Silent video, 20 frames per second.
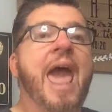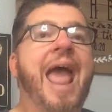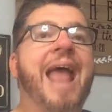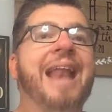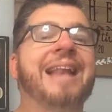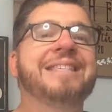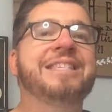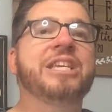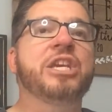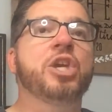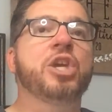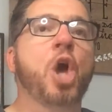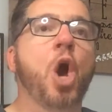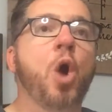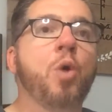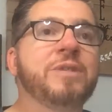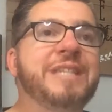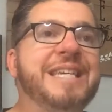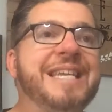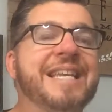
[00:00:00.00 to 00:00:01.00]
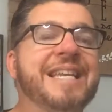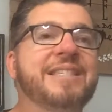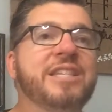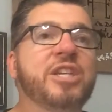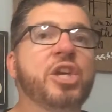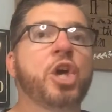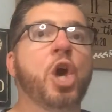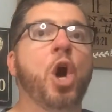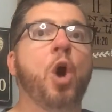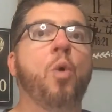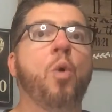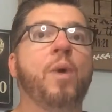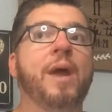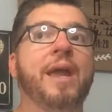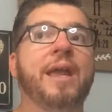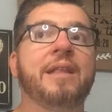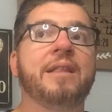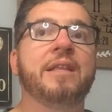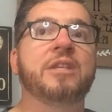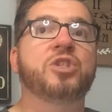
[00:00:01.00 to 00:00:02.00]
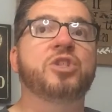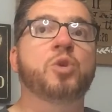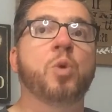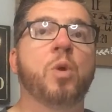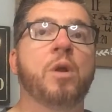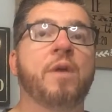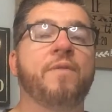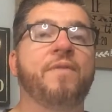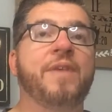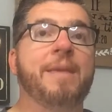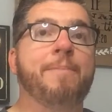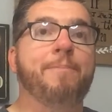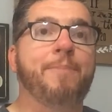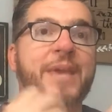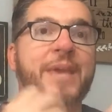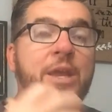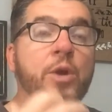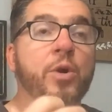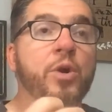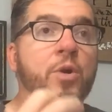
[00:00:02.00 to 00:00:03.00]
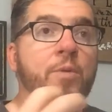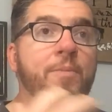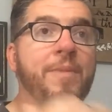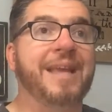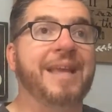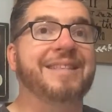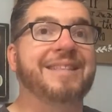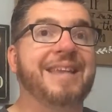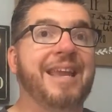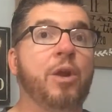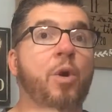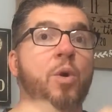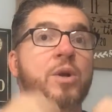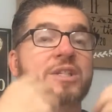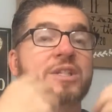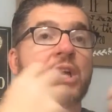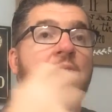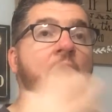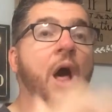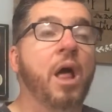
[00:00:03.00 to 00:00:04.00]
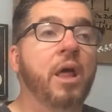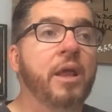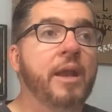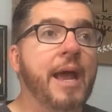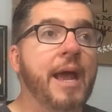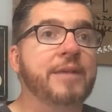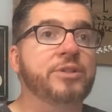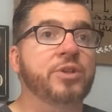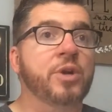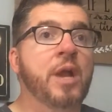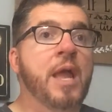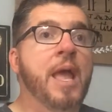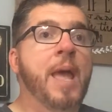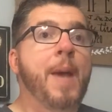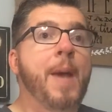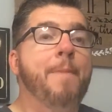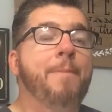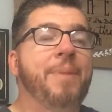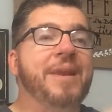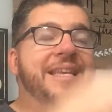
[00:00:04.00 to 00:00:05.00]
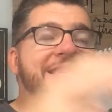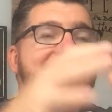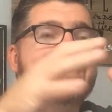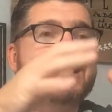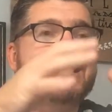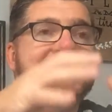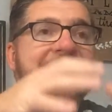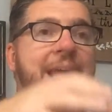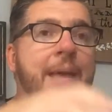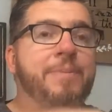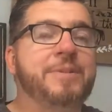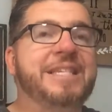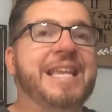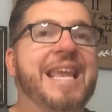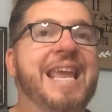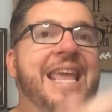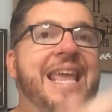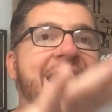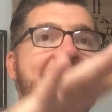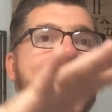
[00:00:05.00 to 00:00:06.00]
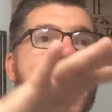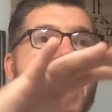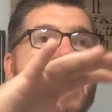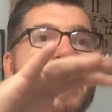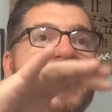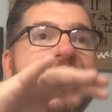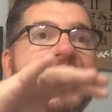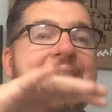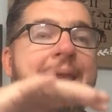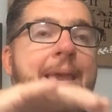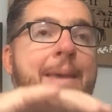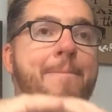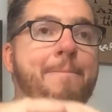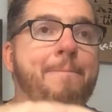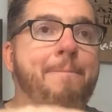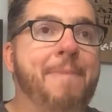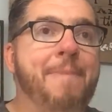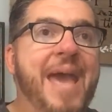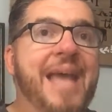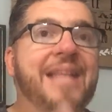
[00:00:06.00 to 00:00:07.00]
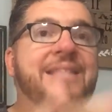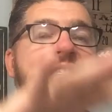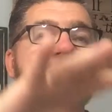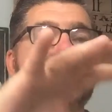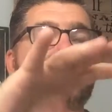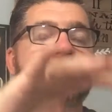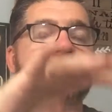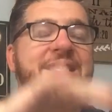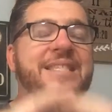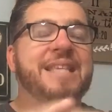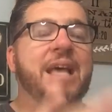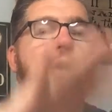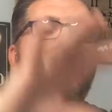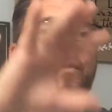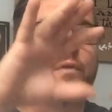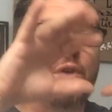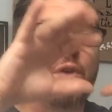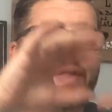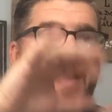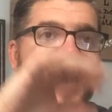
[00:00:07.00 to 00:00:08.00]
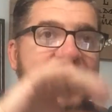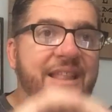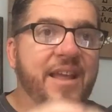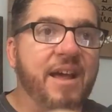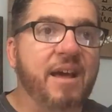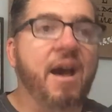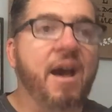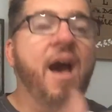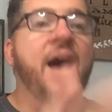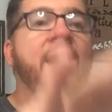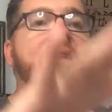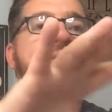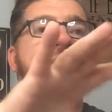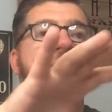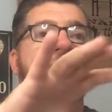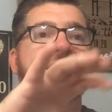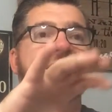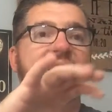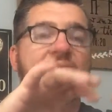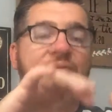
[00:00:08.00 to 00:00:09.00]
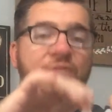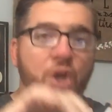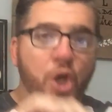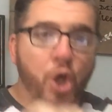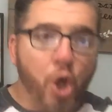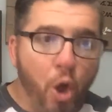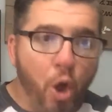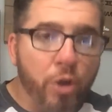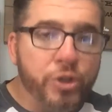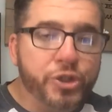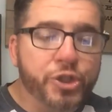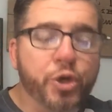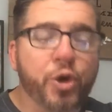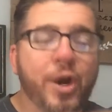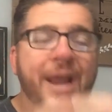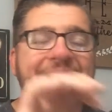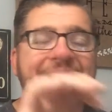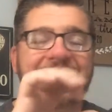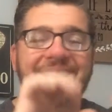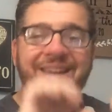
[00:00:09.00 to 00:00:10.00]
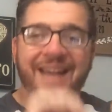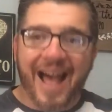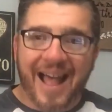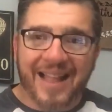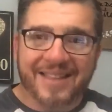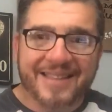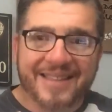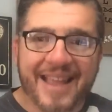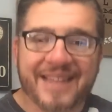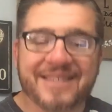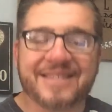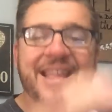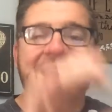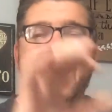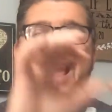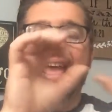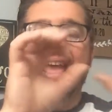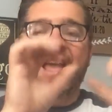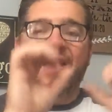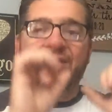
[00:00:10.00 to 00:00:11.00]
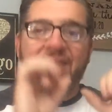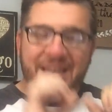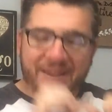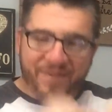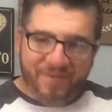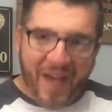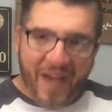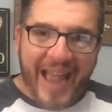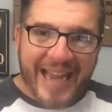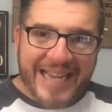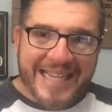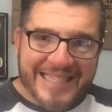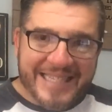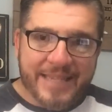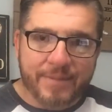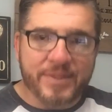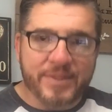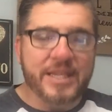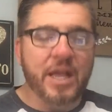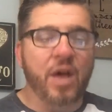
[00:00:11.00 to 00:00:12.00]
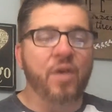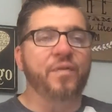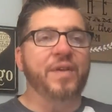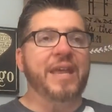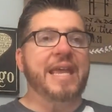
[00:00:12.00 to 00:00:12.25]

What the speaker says: And as he goes, he doesn't go in this sort of imperial mandate or as a colonizer, but he steps in and he embeds himself within the context of the culture and the context that he finds himself